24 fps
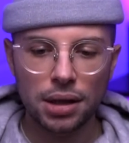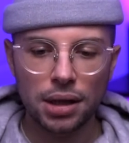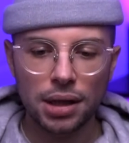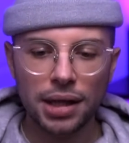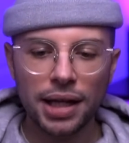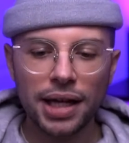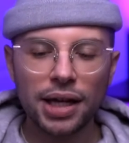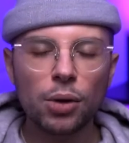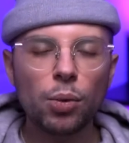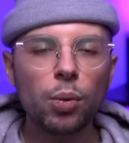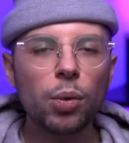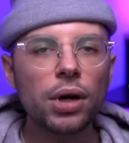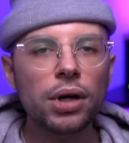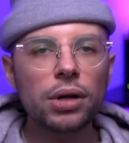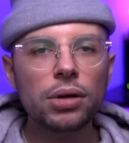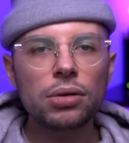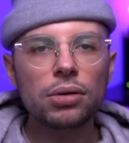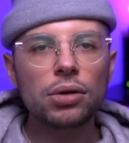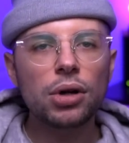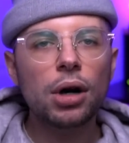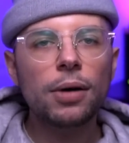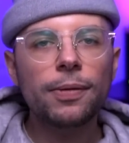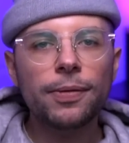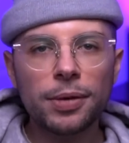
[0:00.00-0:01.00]
Like, where do
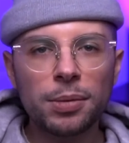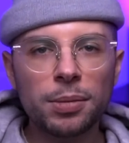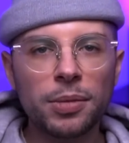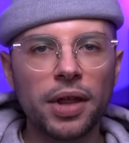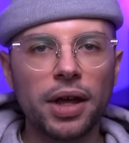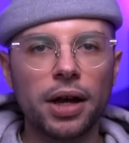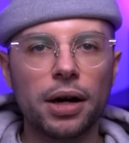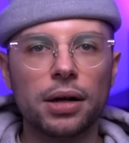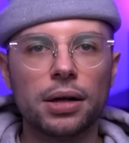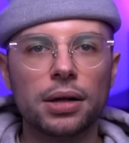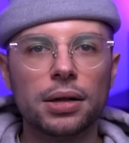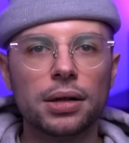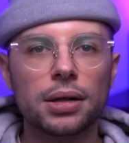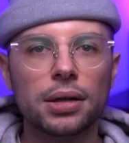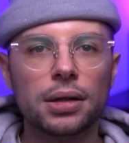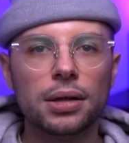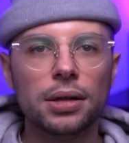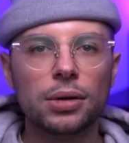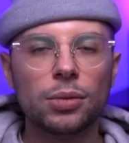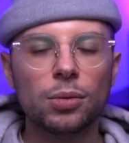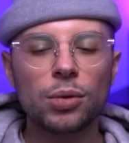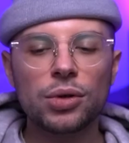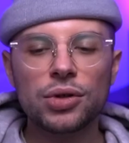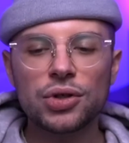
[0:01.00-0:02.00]
you go from there?
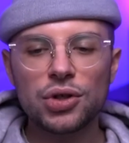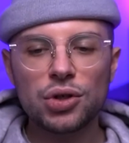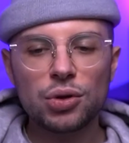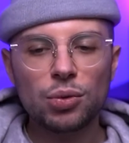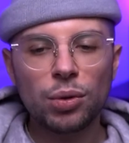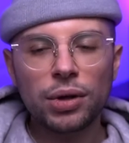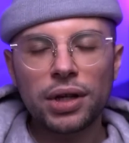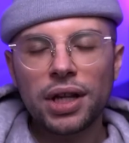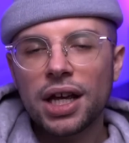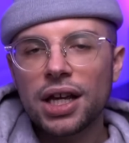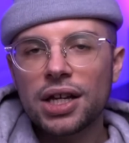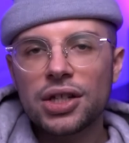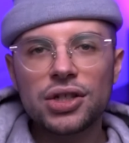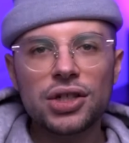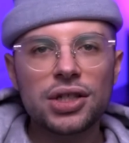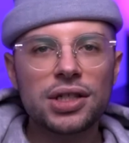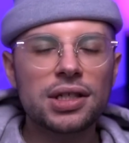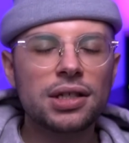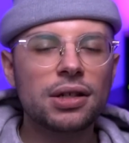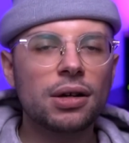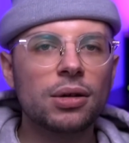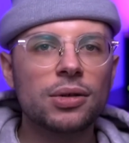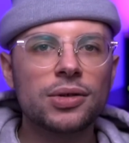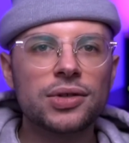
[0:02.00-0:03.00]
Once you win
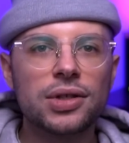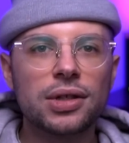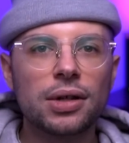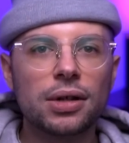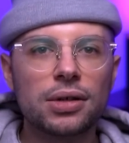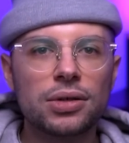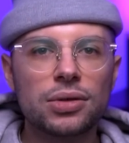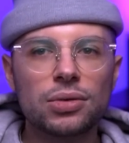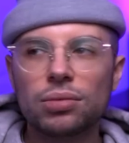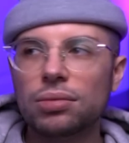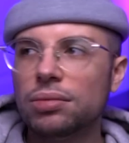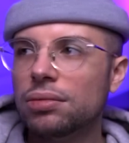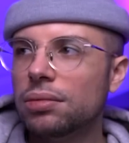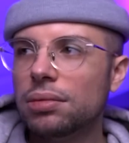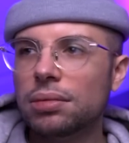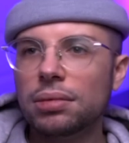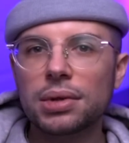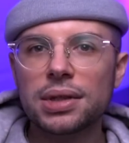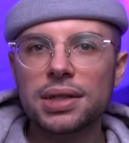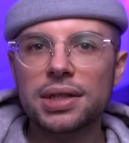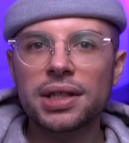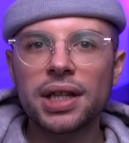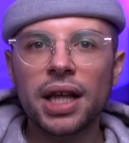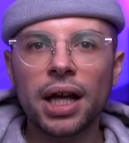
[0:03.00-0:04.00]
AGT All-Stars,
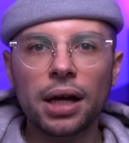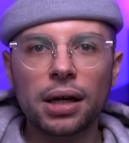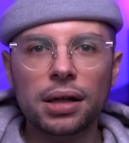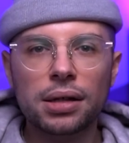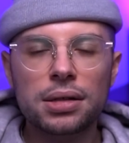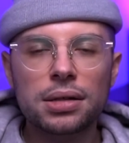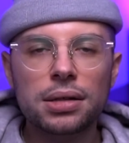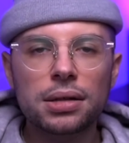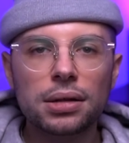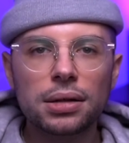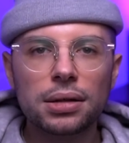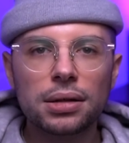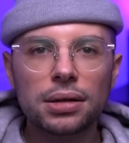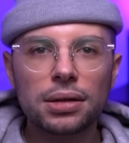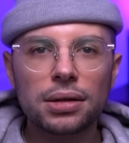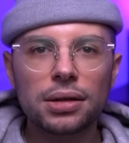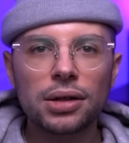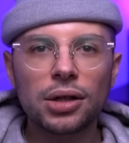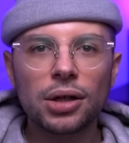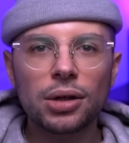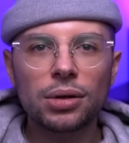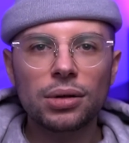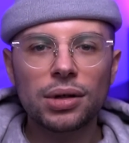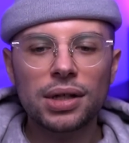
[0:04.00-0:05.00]
what's next?
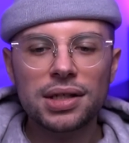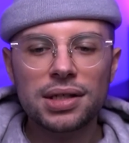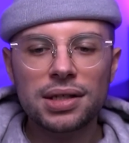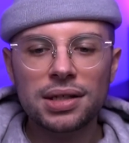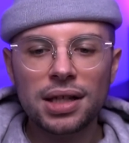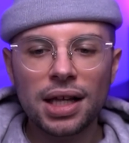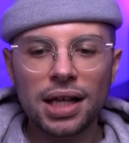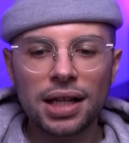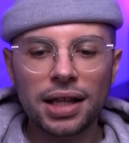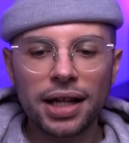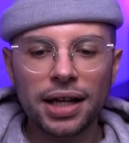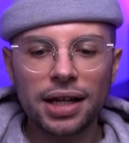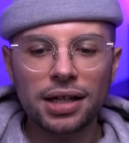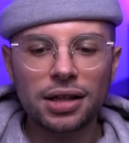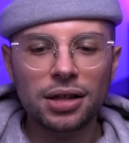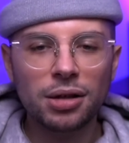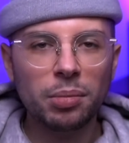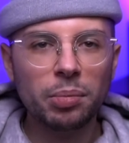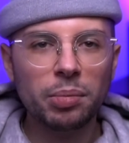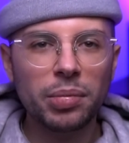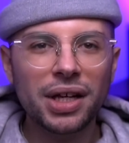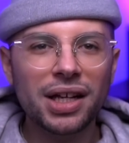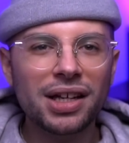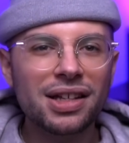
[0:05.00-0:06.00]
You know, isn't that like the
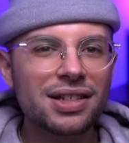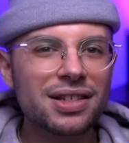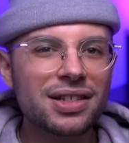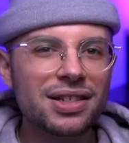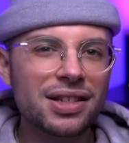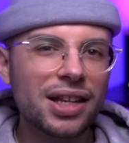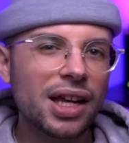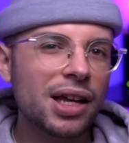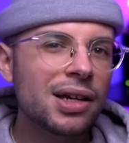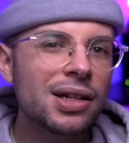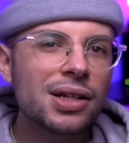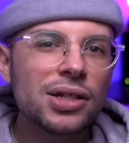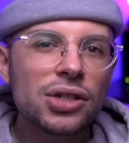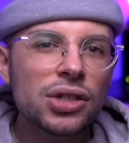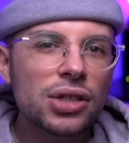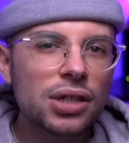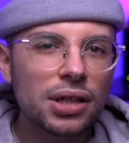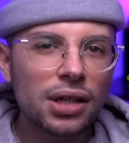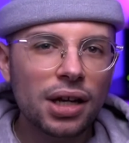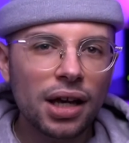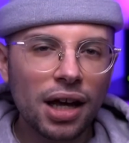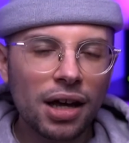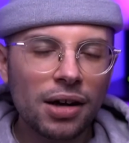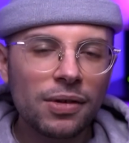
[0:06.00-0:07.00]
biggest
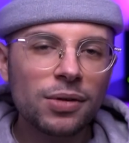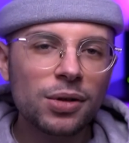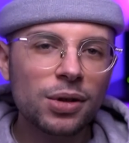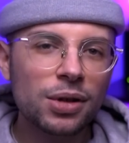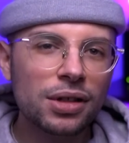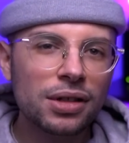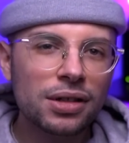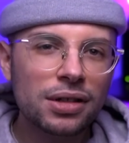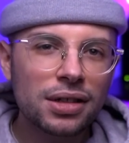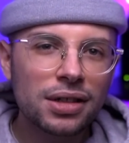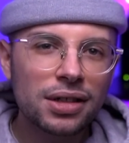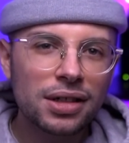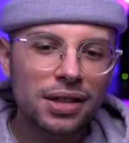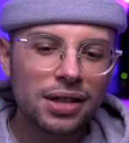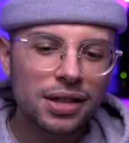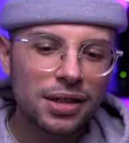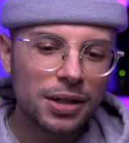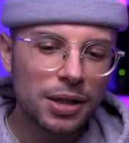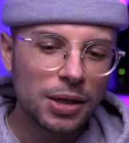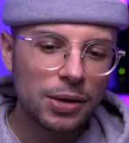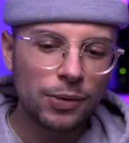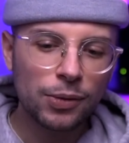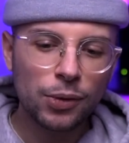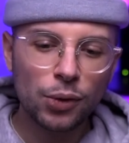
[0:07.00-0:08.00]
stage ever
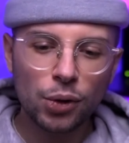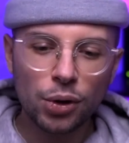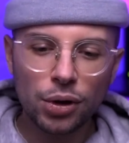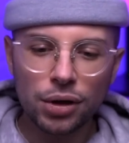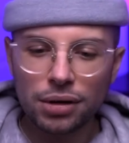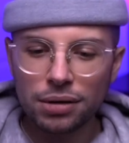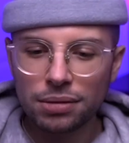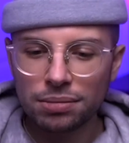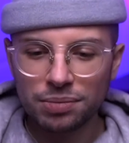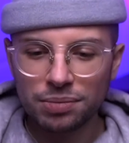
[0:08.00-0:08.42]
for